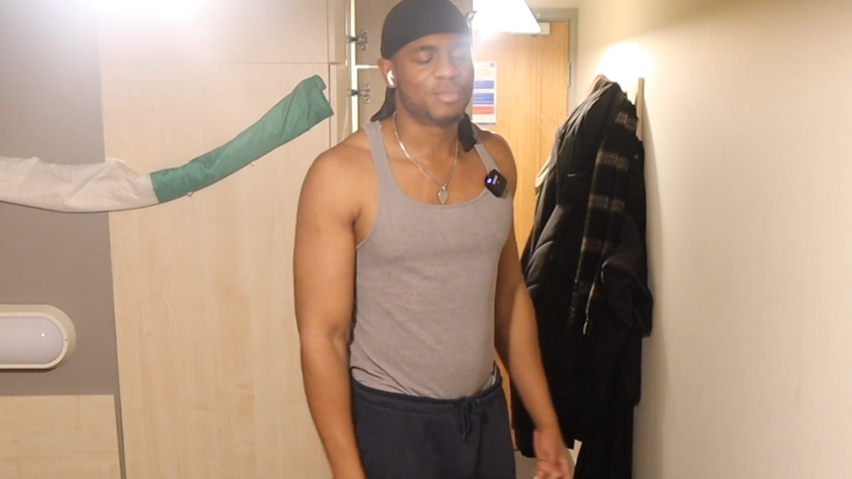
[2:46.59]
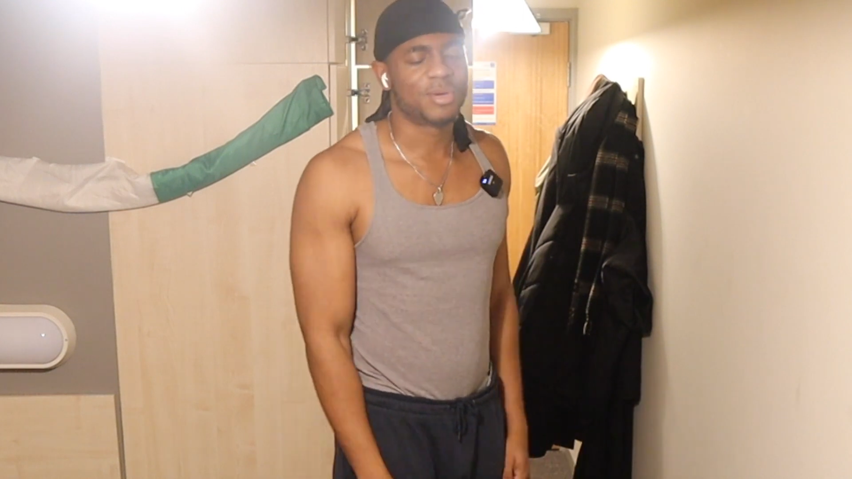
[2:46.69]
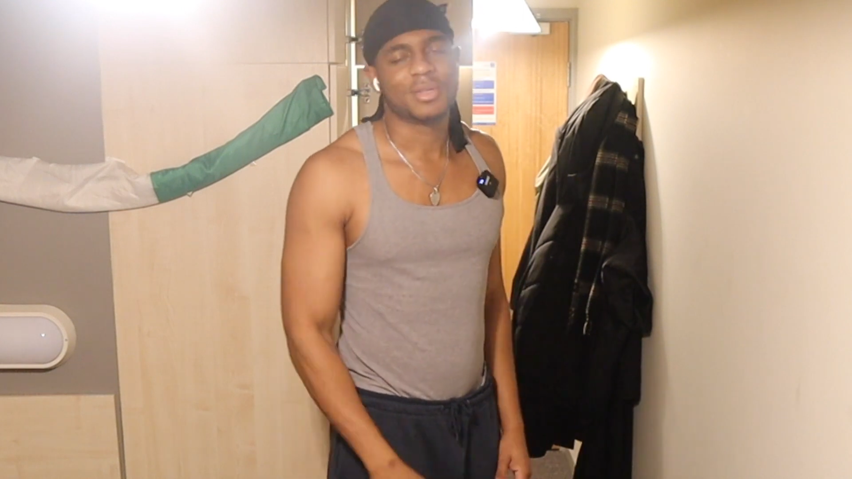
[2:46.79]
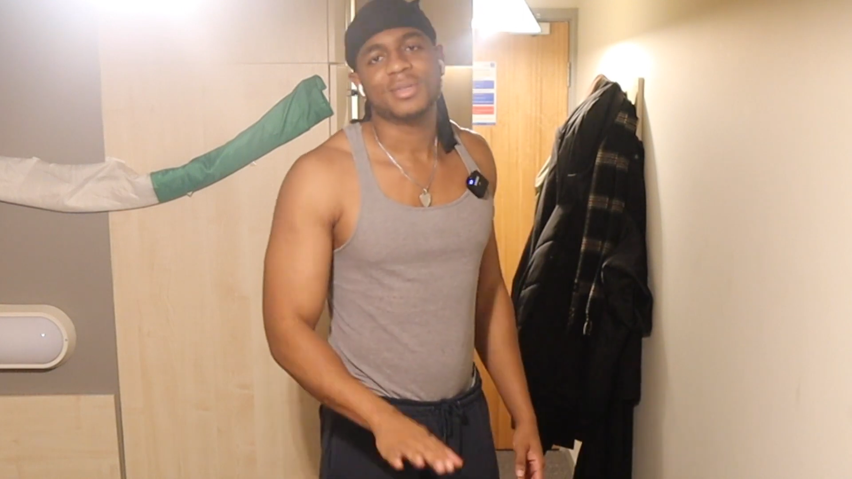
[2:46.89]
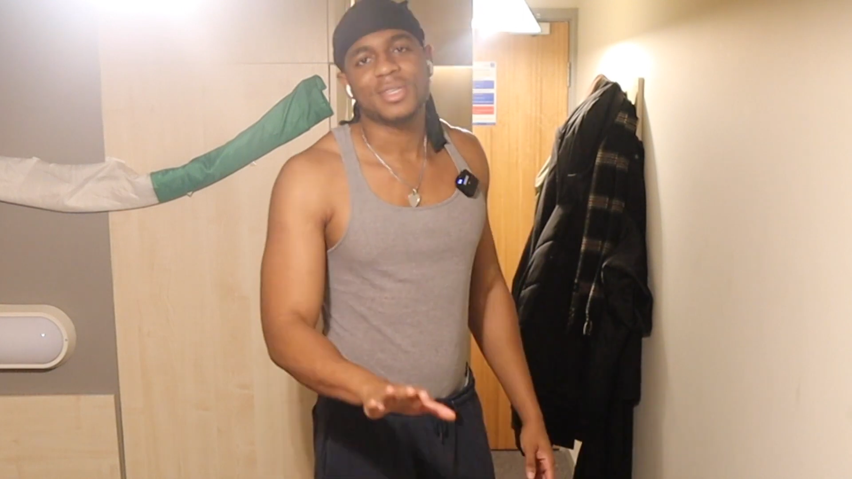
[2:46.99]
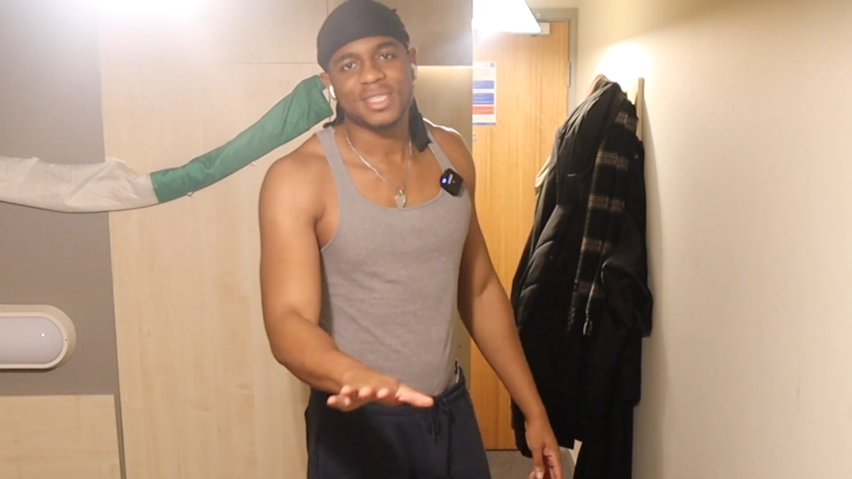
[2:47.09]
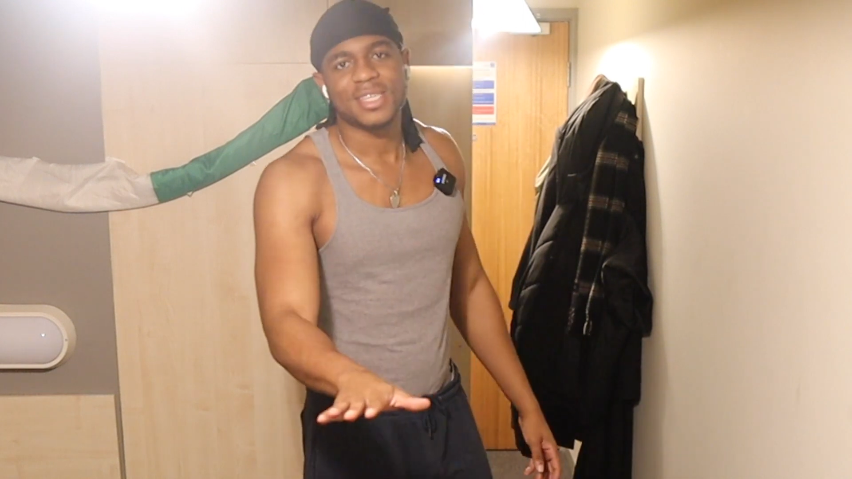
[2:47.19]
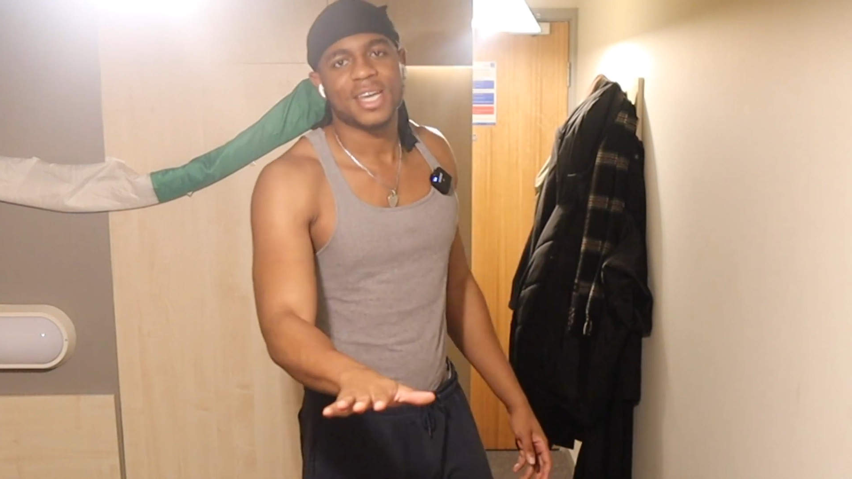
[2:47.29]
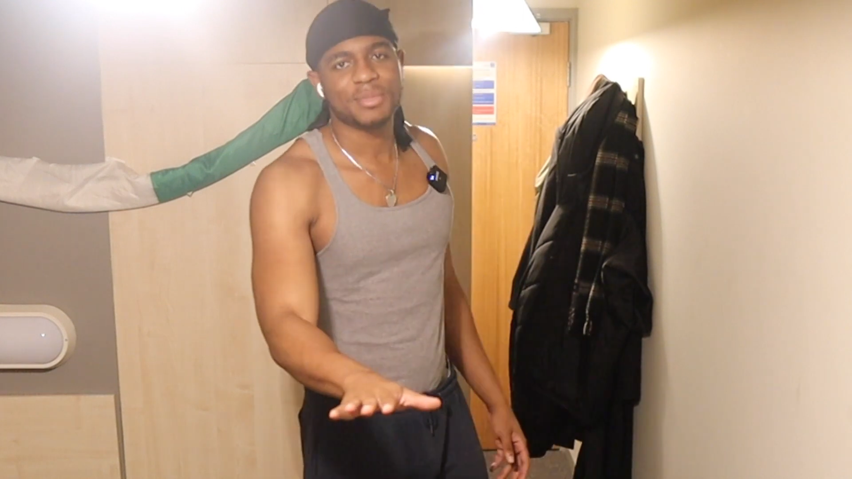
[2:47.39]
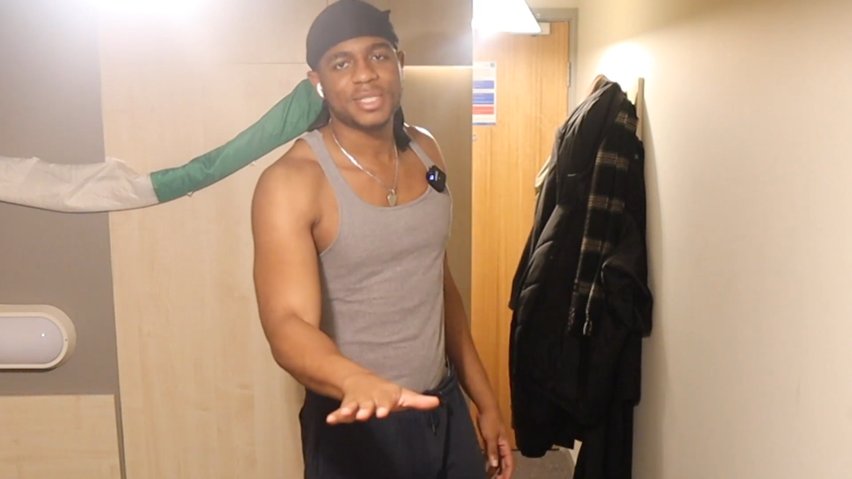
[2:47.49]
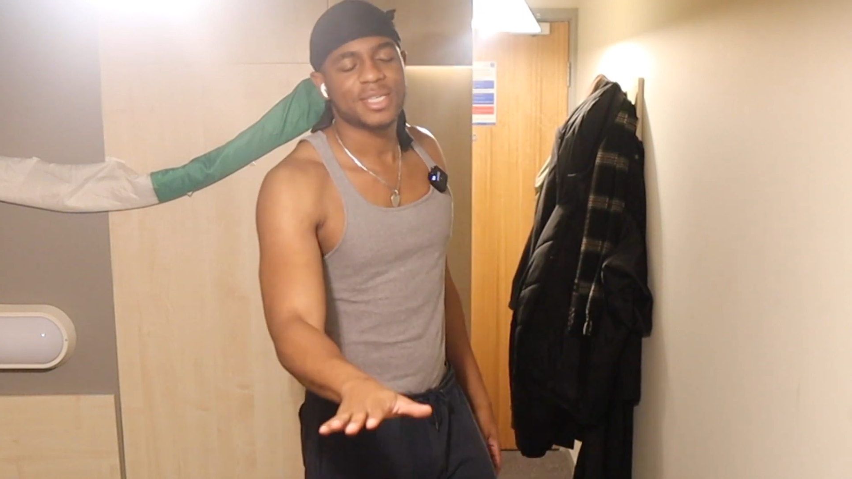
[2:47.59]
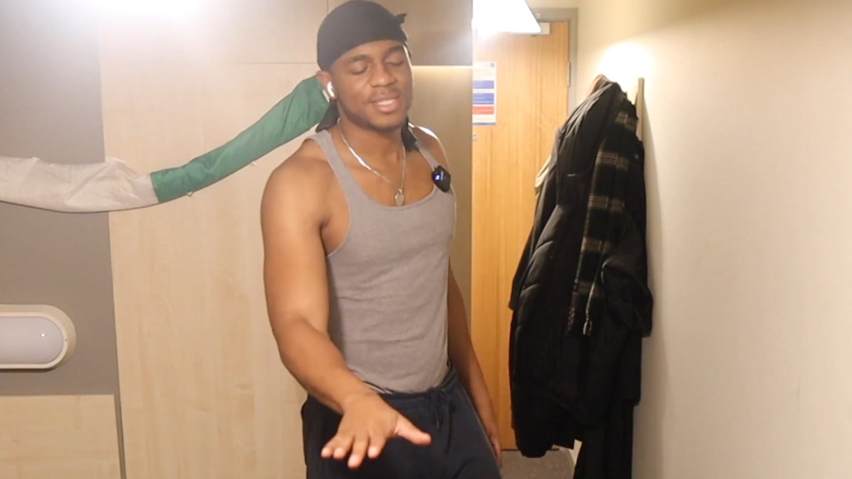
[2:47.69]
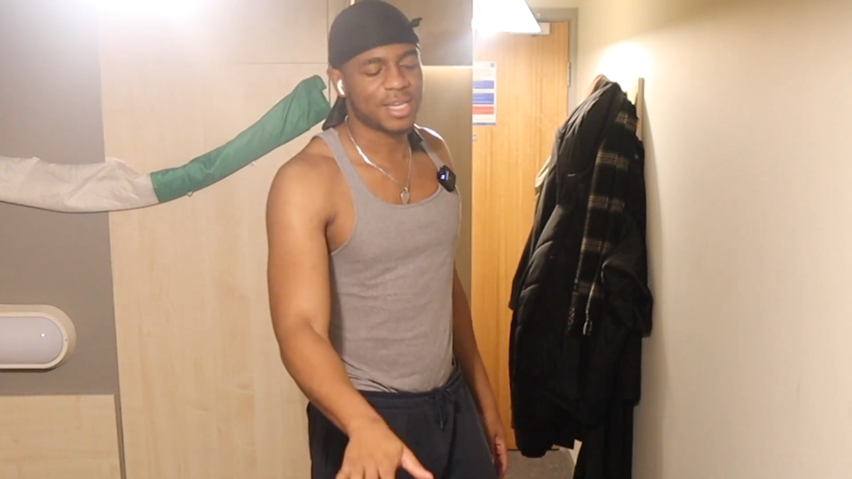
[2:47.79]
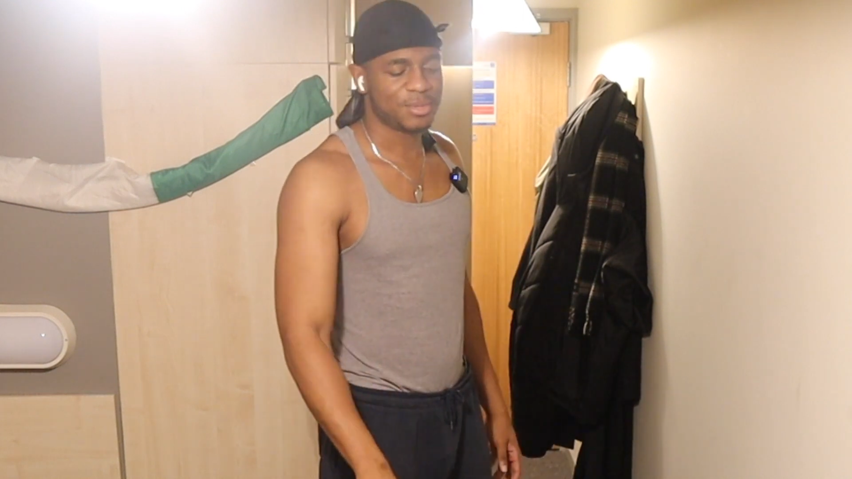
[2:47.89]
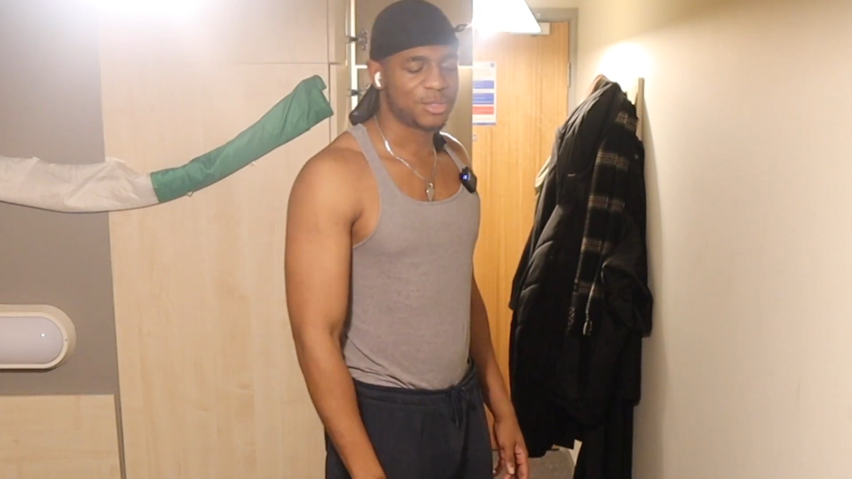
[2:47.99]
But it's time, it takes
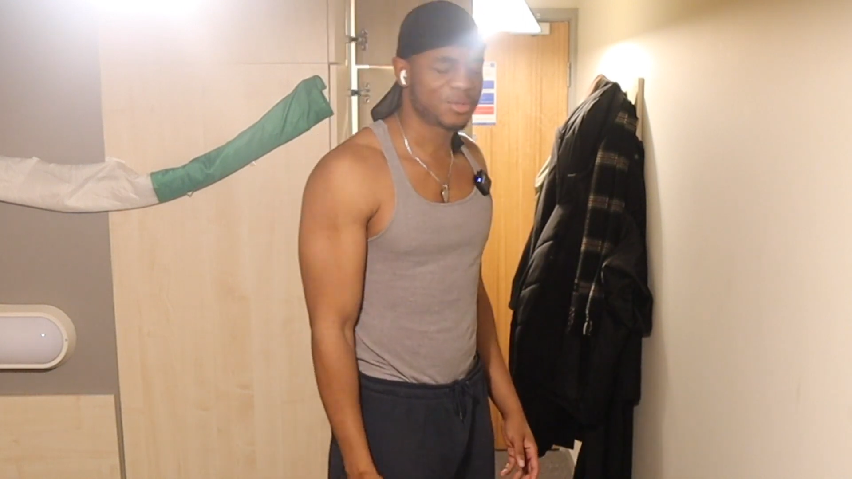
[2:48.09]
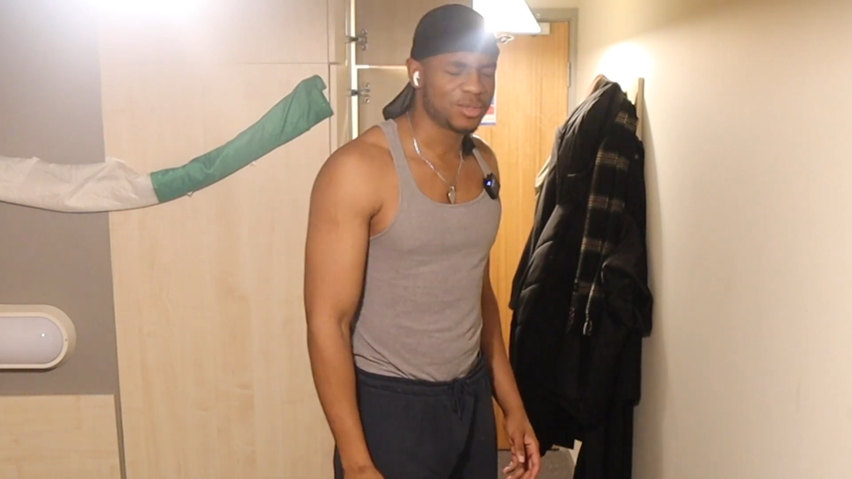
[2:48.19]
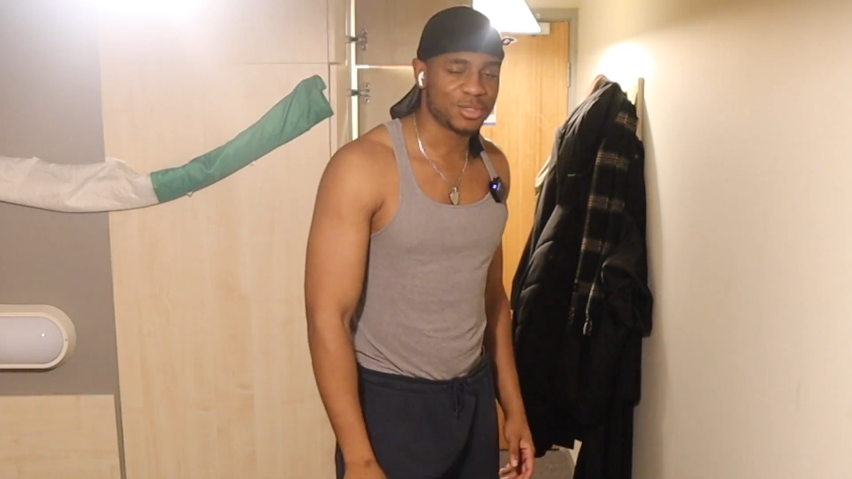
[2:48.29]
time, you know.